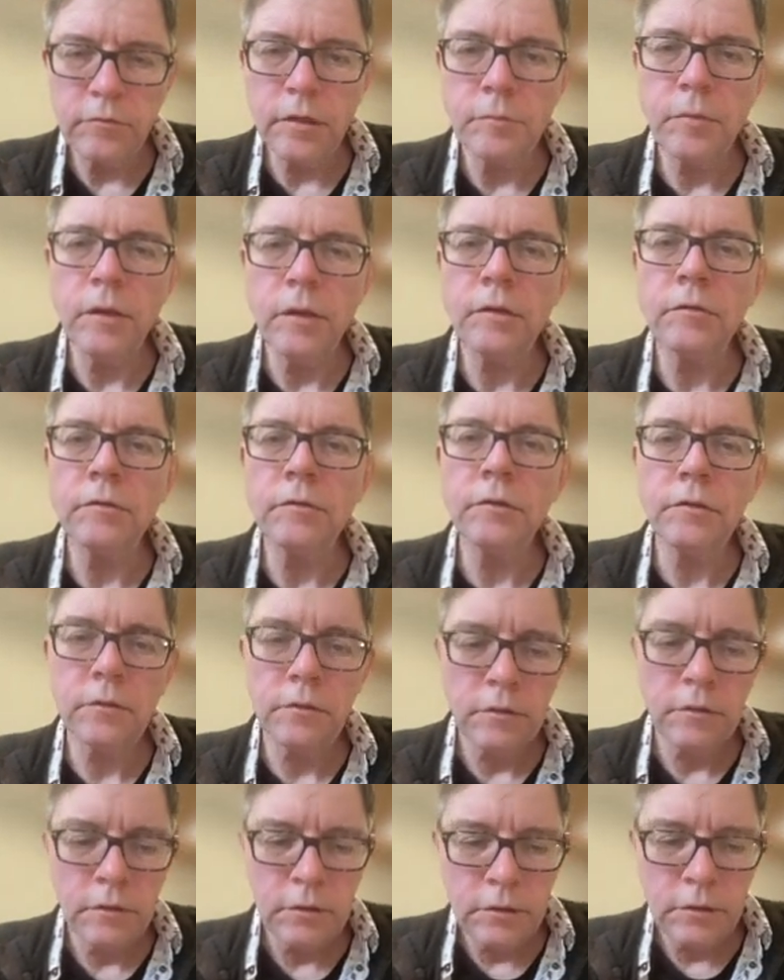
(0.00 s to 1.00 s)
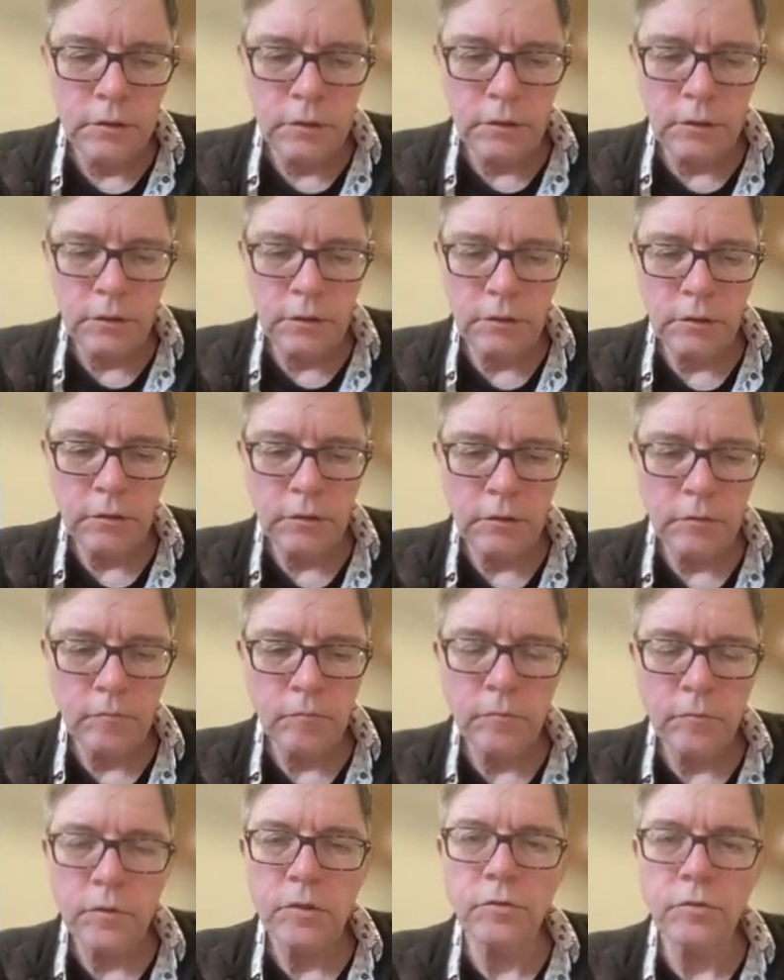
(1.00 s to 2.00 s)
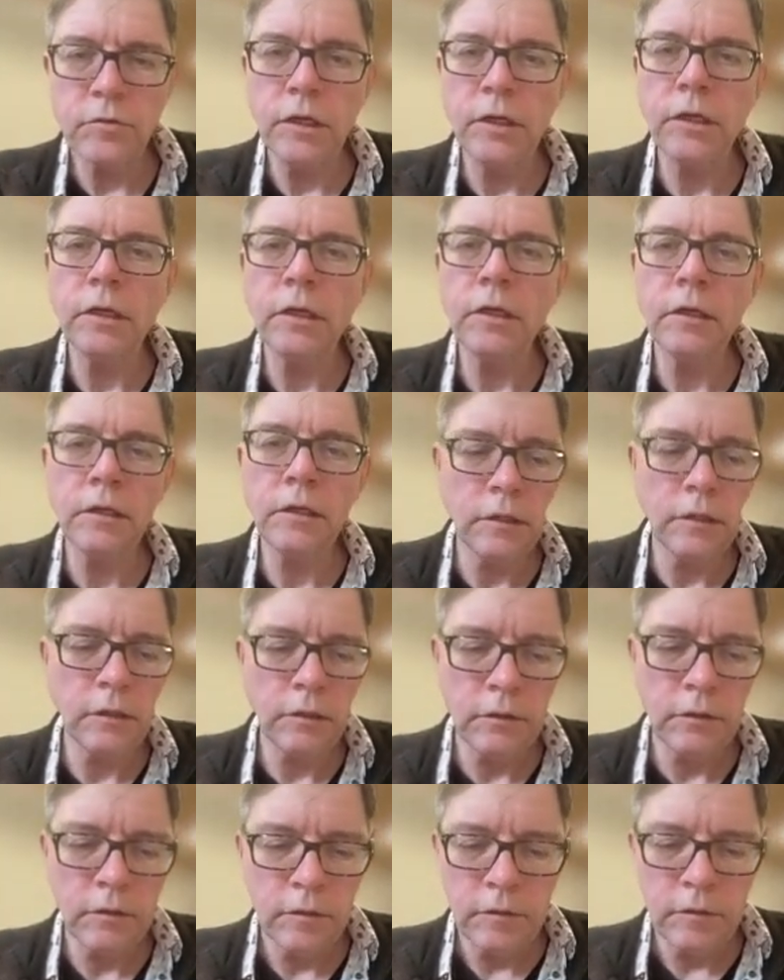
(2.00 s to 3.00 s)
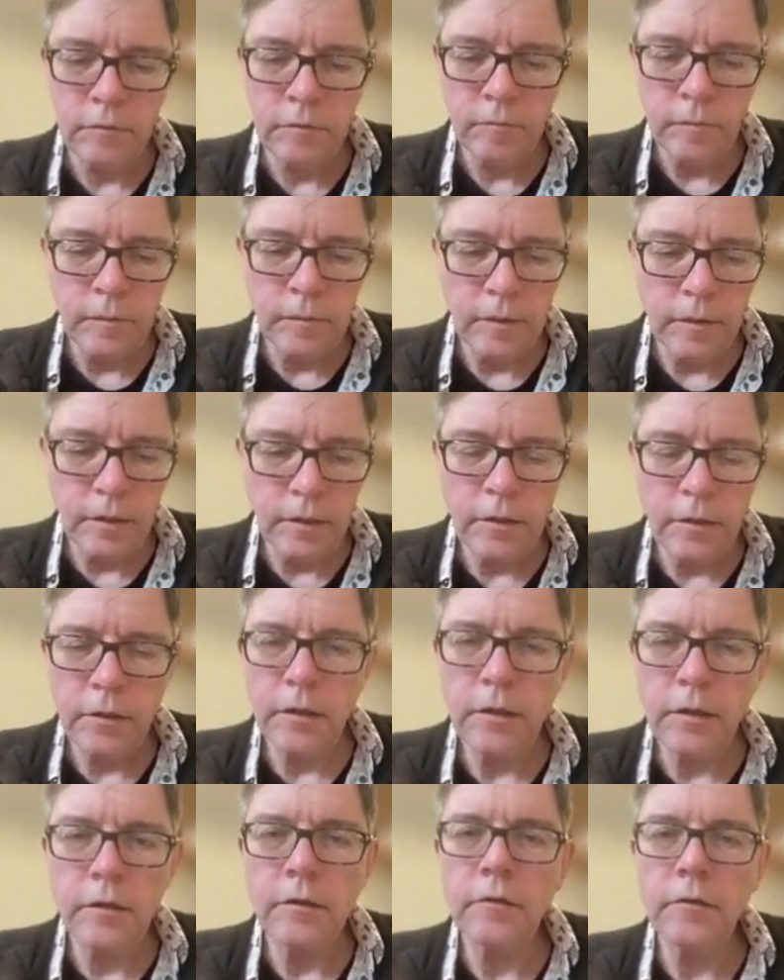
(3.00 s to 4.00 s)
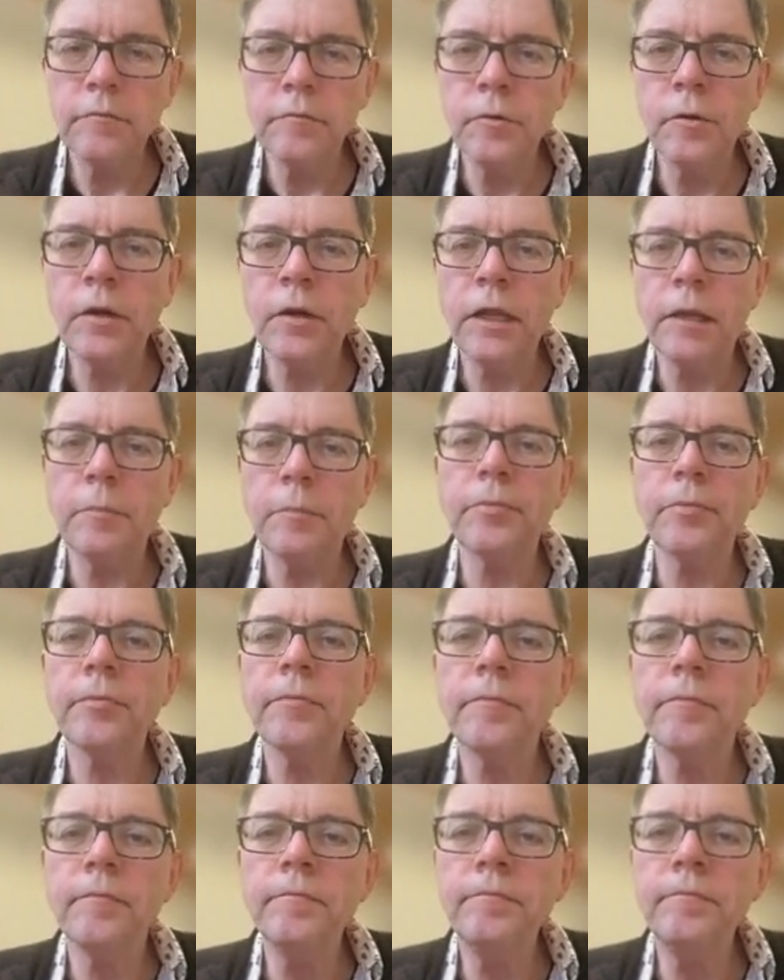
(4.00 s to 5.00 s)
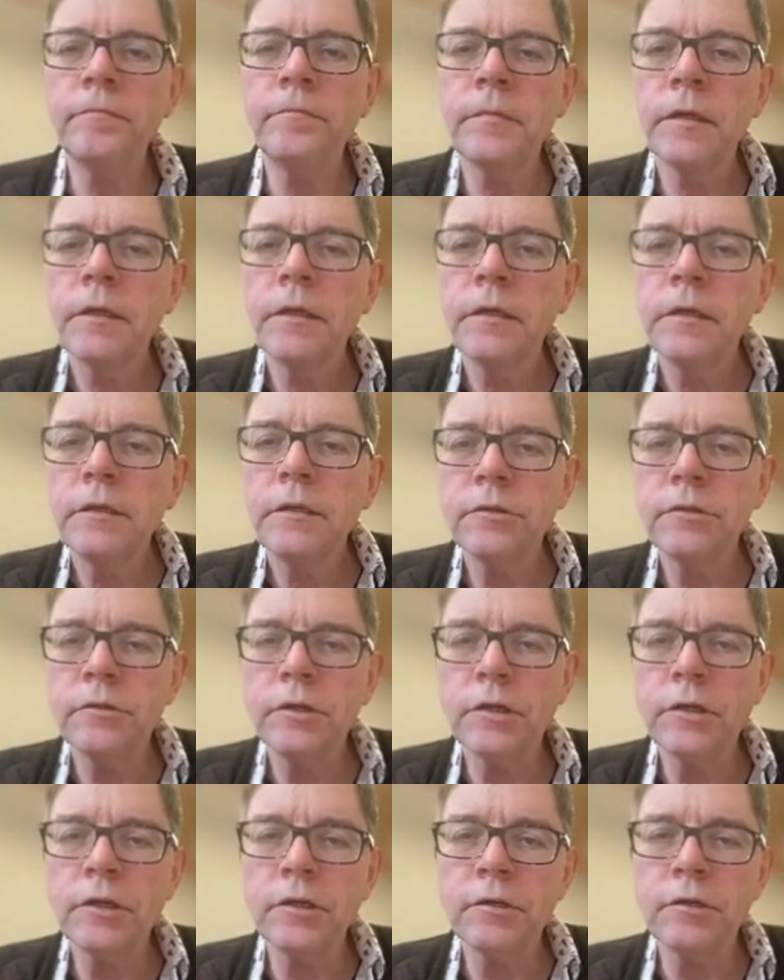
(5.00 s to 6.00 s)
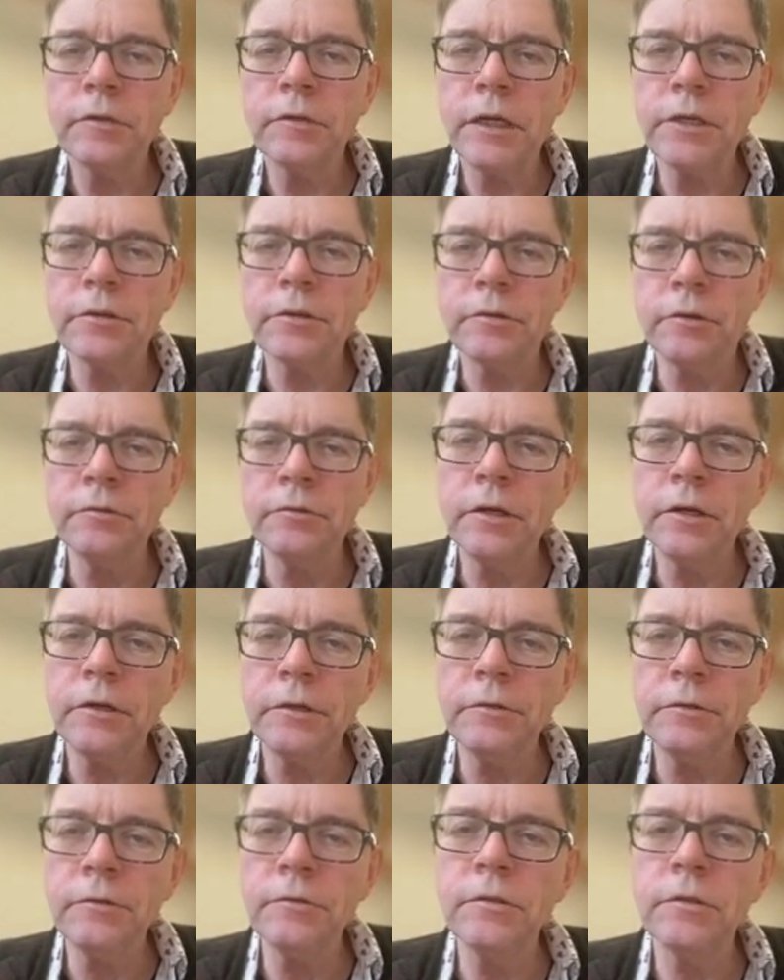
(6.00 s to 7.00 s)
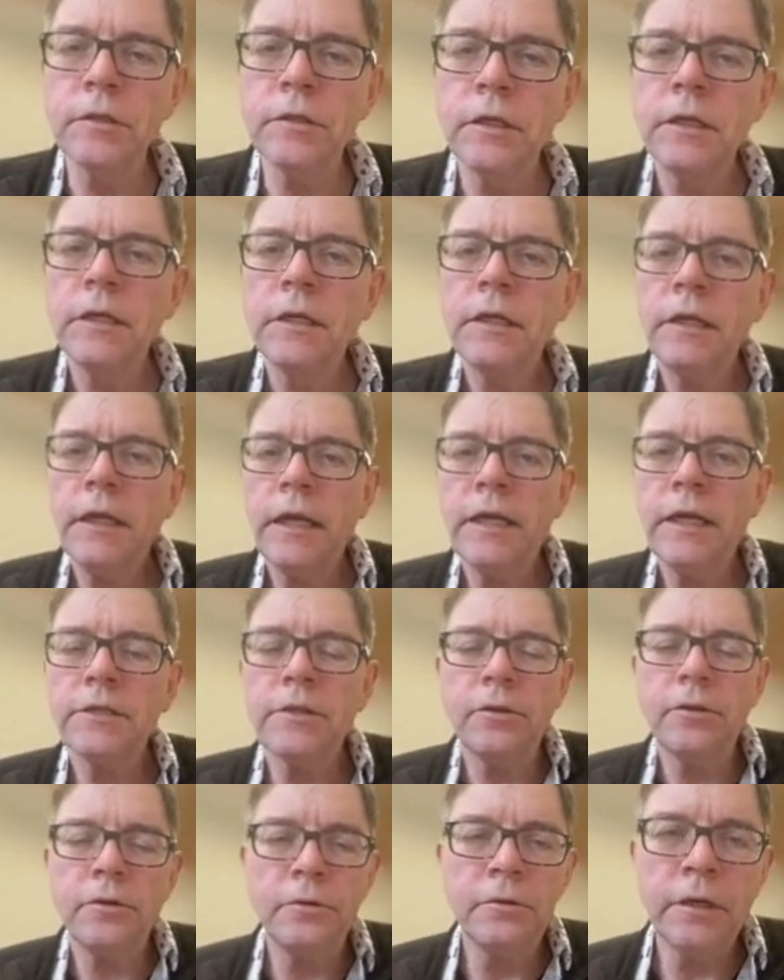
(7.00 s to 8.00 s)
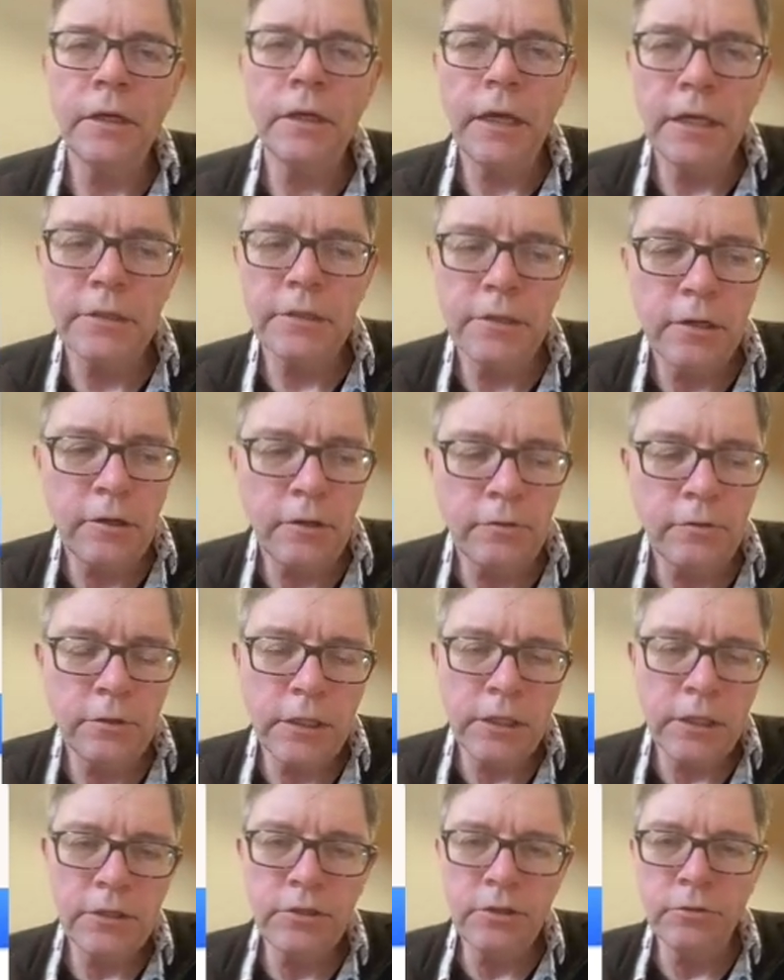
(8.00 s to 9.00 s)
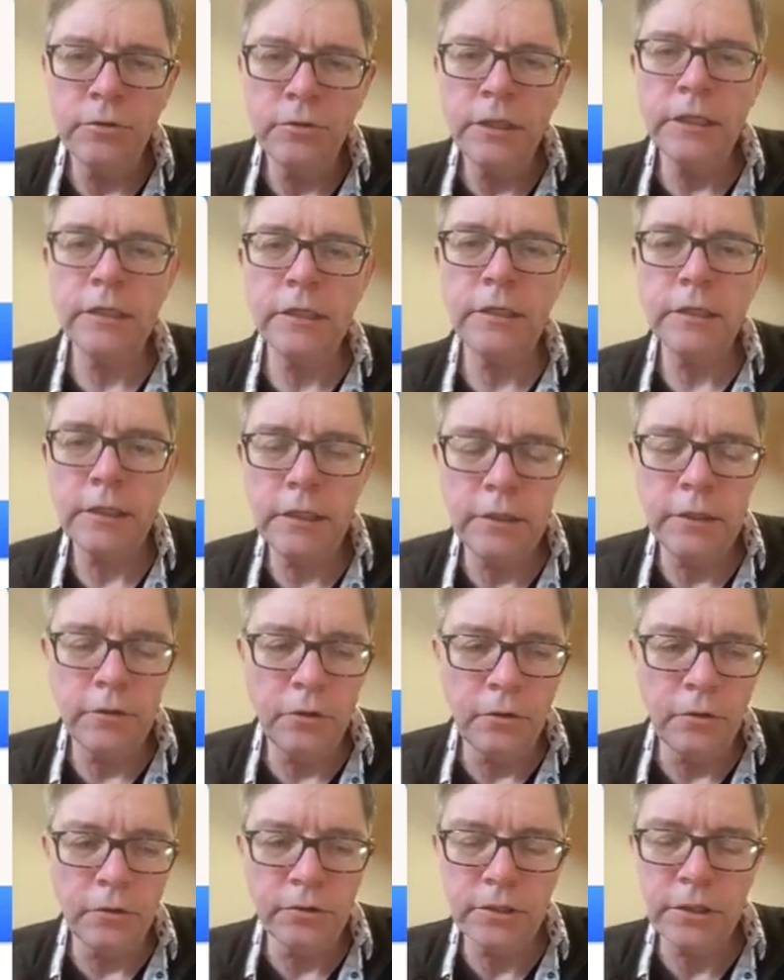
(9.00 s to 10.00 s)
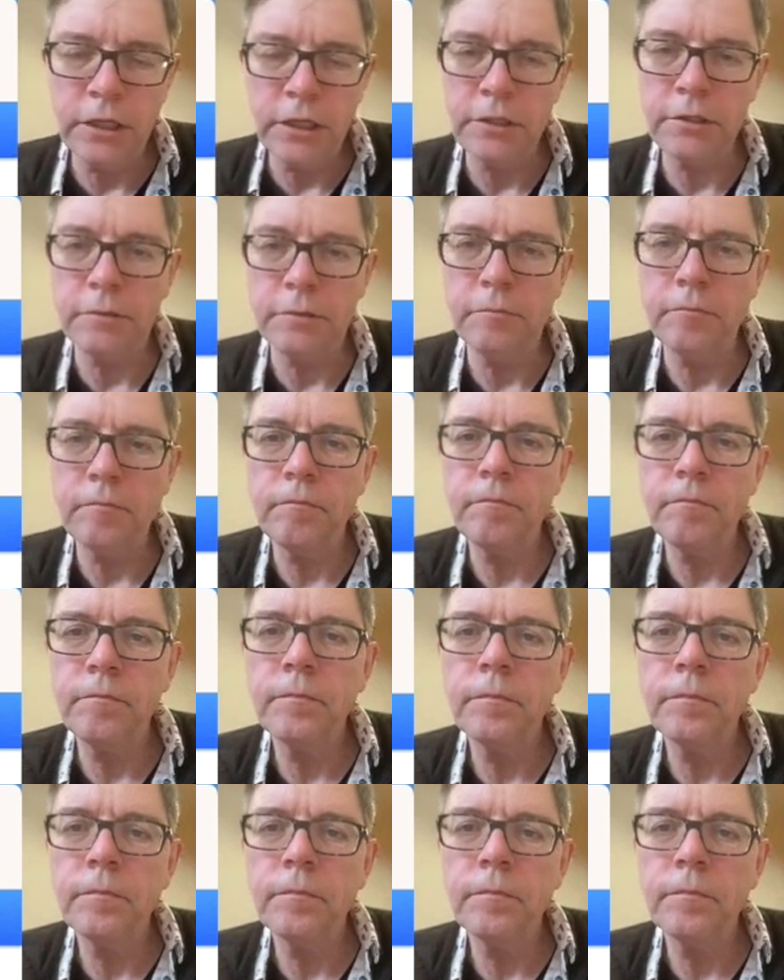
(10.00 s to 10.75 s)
Radboud training Wooclap. So you can create your own code as long as the code is unique in the whole system.